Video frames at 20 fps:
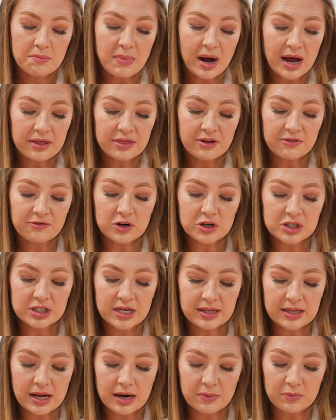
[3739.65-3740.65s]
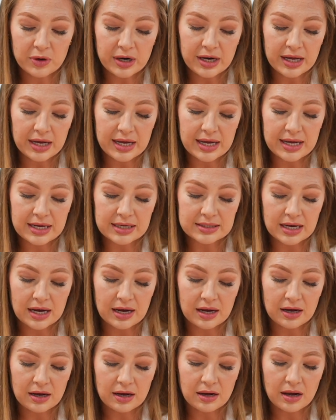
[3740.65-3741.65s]
The first thing that I'm reading is
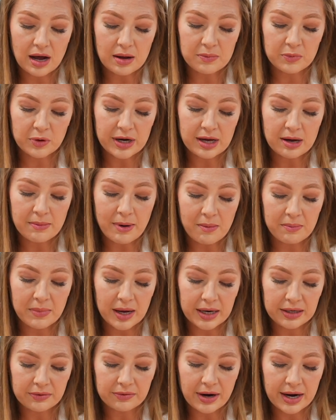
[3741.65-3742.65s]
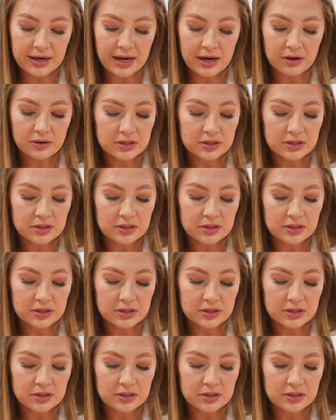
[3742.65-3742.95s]
I'm reading about money right now,